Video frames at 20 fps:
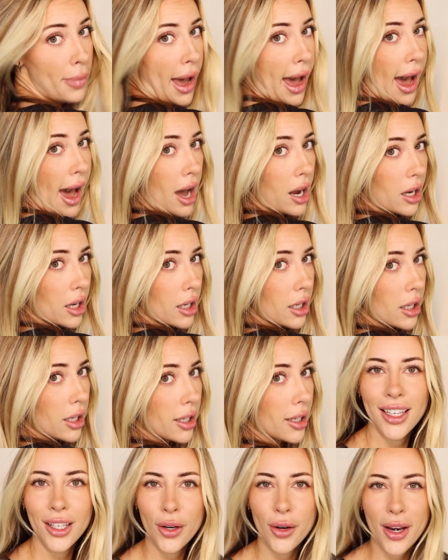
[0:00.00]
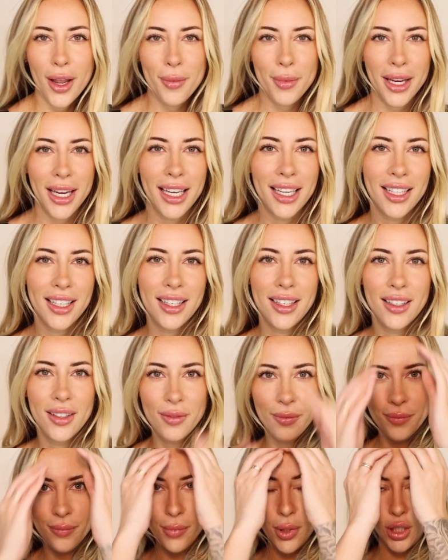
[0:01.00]
back. You know what I mean?
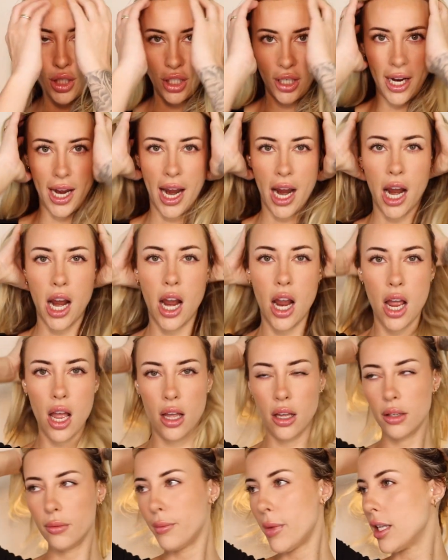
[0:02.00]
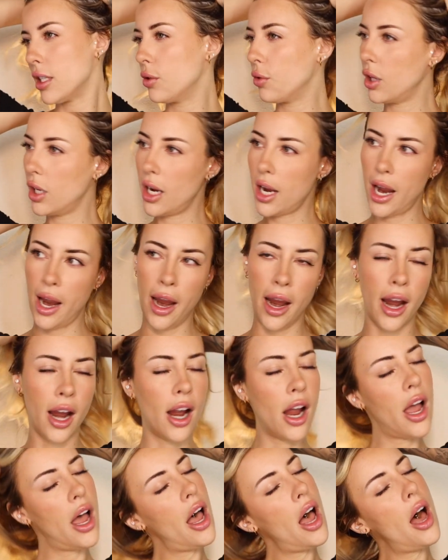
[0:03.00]
Put your hair, mess with your
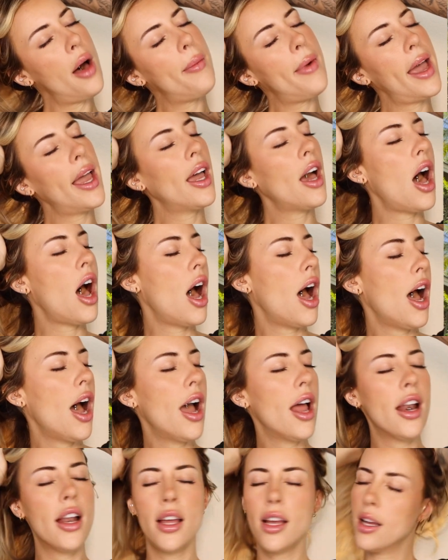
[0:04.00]
hair. Oh my God.